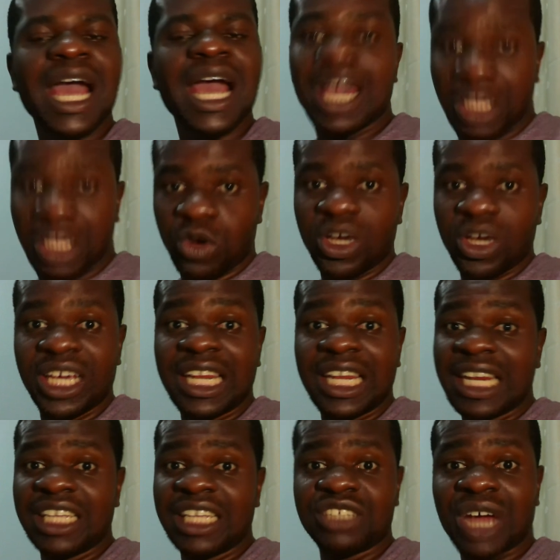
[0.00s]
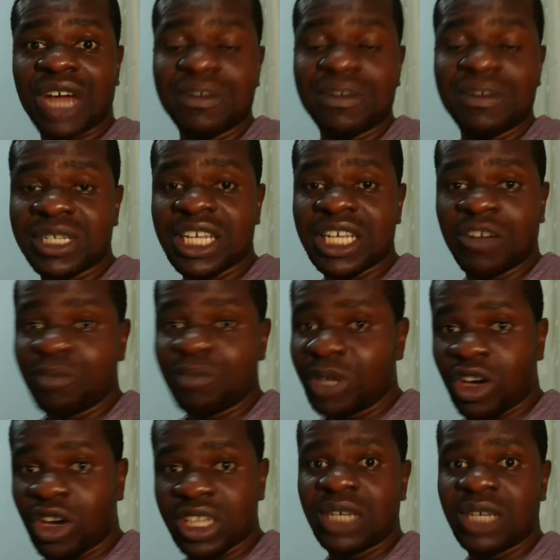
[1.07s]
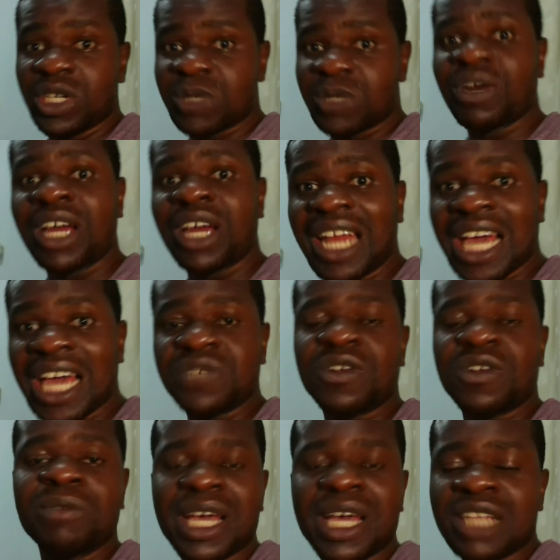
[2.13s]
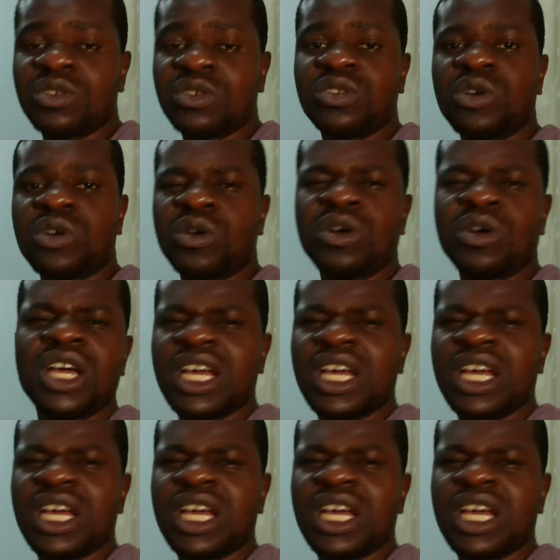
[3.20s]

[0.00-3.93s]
I know he didn't drive himself because he was paralyzed from head to toe.